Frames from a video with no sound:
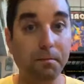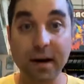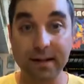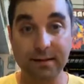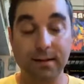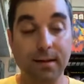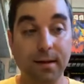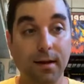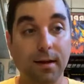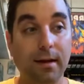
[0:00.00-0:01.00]
But
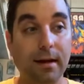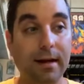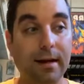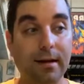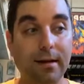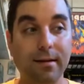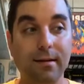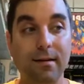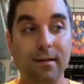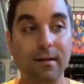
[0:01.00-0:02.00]

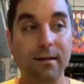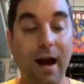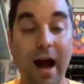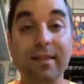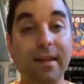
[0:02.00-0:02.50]
I